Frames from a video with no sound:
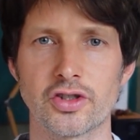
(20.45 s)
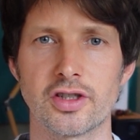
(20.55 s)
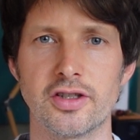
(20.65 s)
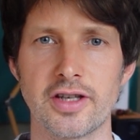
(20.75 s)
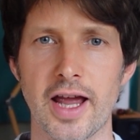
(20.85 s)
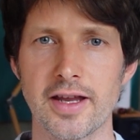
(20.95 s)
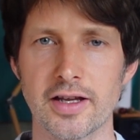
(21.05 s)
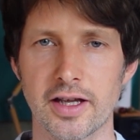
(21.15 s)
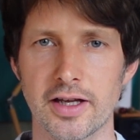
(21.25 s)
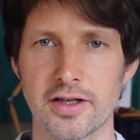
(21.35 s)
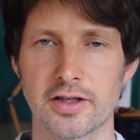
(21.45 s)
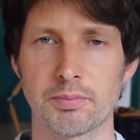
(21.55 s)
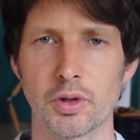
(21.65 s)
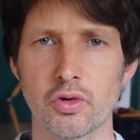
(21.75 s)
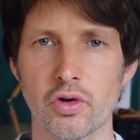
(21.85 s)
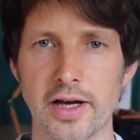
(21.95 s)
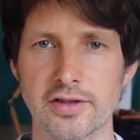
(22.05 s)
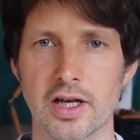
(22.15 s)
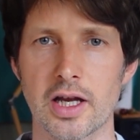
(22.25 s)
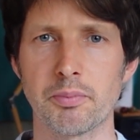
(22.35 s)
Today is
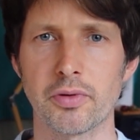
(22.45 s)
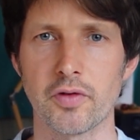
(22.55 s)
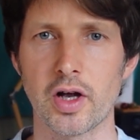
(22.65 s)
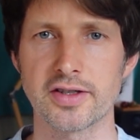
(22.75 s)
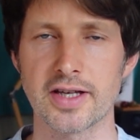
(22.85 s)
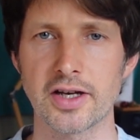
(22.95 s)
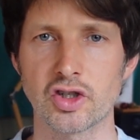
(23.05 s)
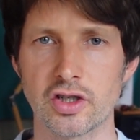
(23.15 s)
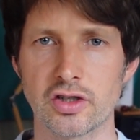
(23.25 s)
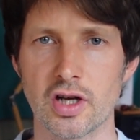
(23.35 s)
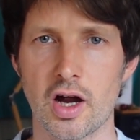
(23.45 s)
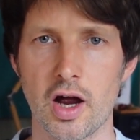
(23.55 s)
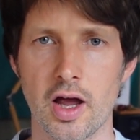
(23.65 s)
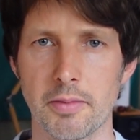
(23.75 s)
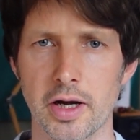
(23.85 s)
Bluegrass Improvisation time,